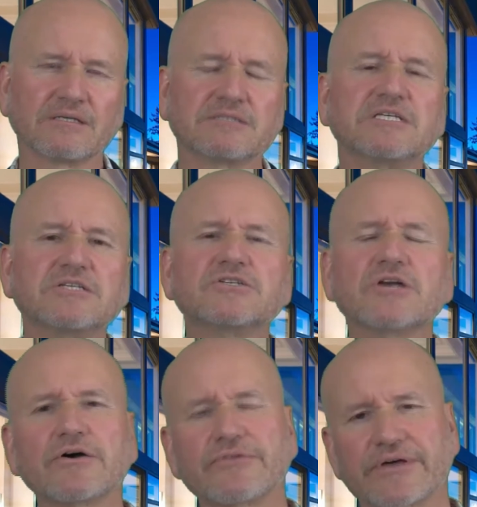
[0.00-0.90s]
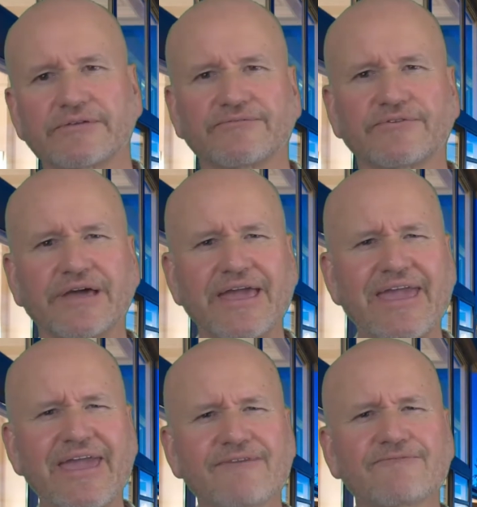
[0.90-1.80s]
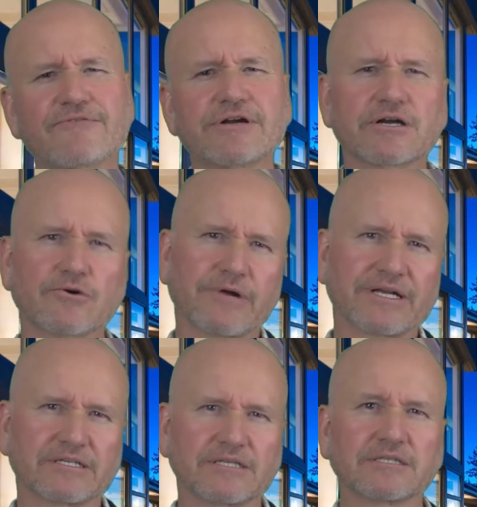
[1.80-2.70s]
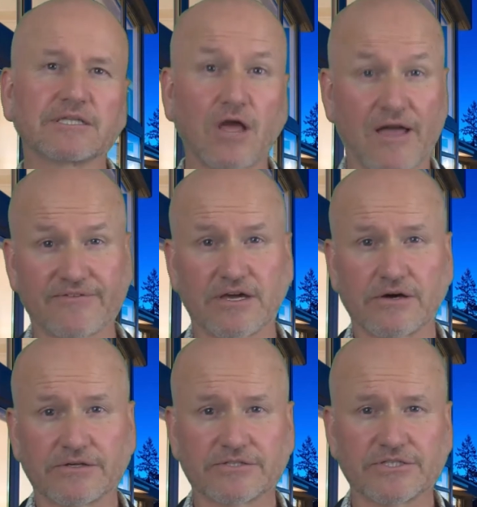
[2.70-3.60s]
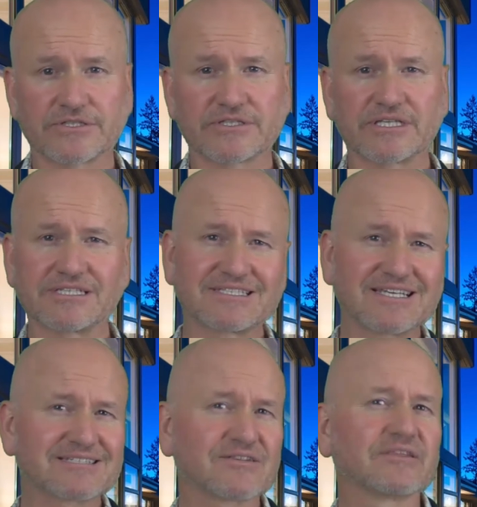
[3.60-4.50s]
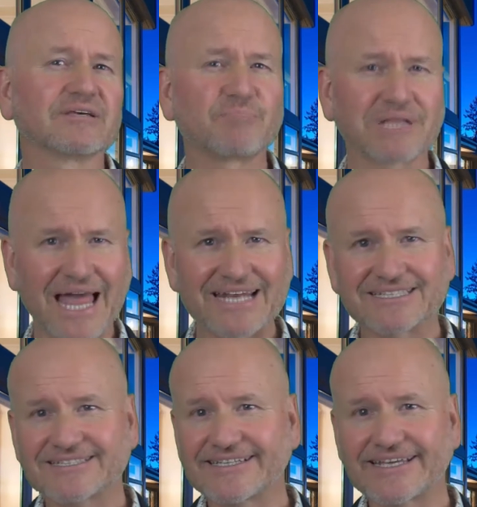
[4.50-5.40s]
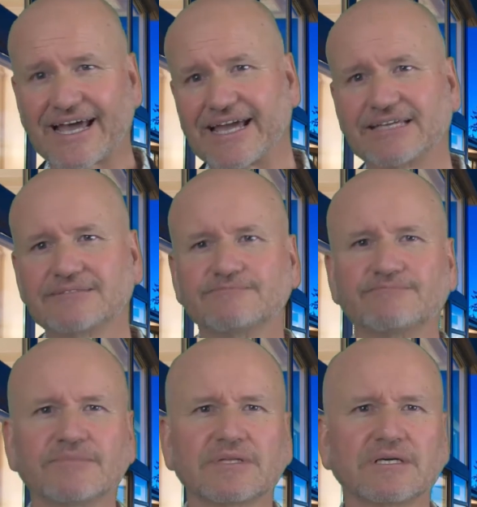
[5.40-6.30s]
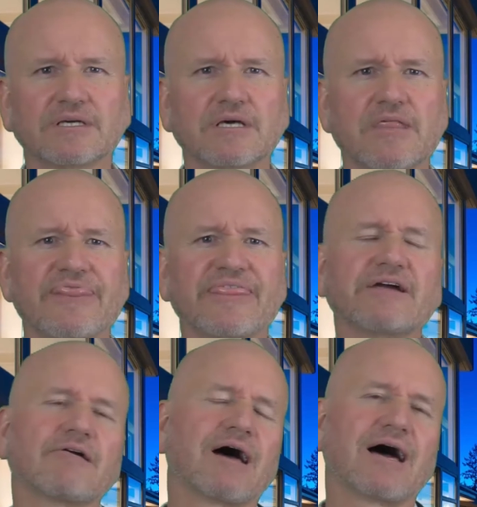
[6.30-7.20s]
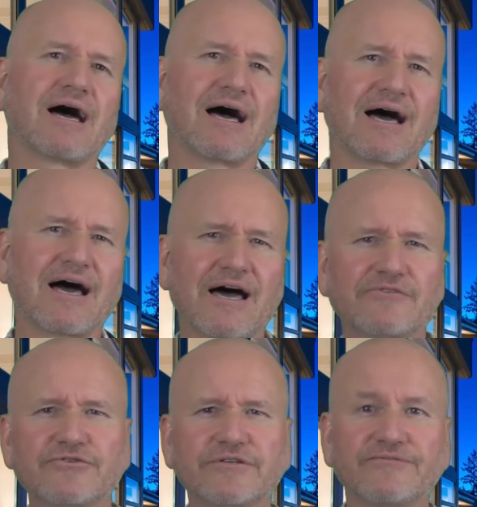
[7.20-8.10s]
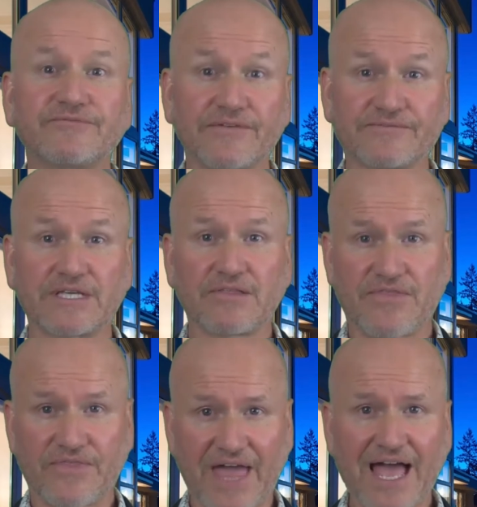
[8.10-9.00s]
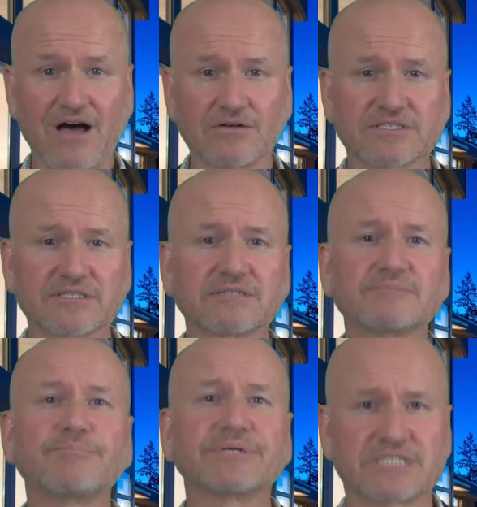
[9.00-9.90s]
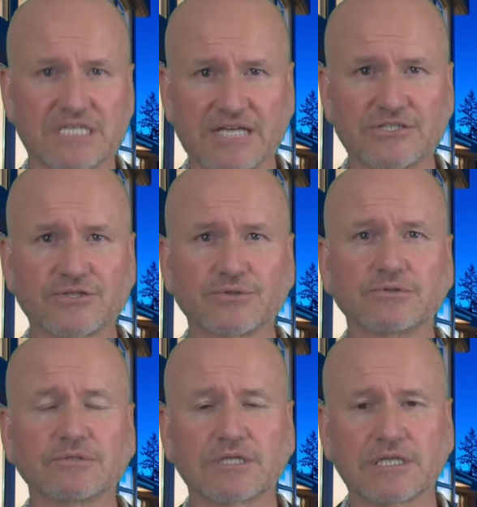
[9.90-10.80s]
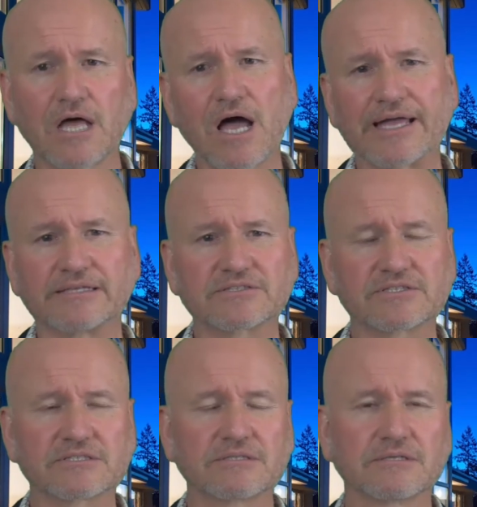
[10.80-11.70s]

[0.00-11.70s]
Did you know that for every accredited life coach that exists on the planet today, there are 150,000 potential clients?